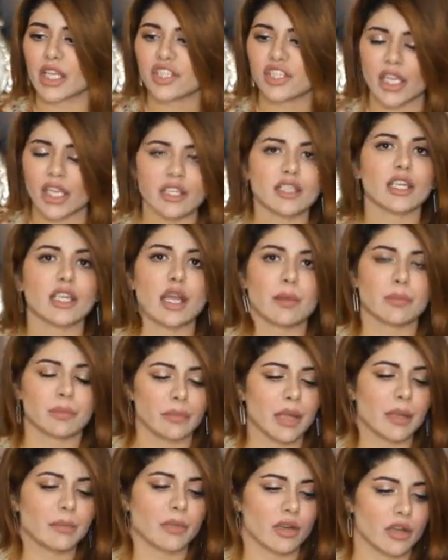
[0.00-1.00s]
changing up
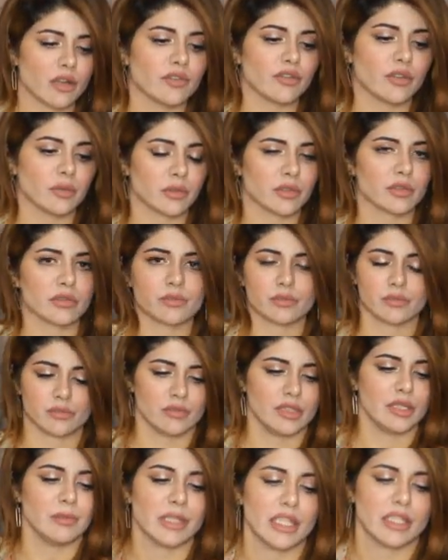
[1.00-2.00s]
my perfume.
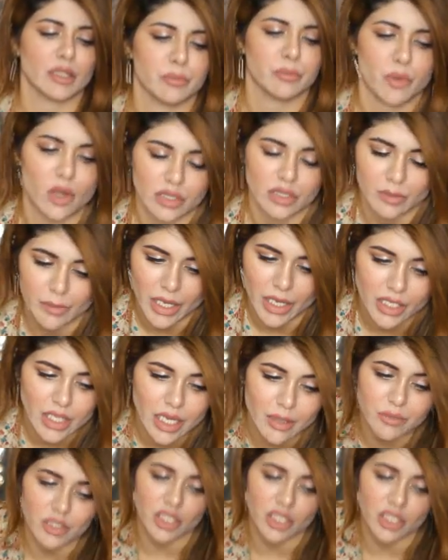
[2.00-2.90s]
Let me get the box back. I'm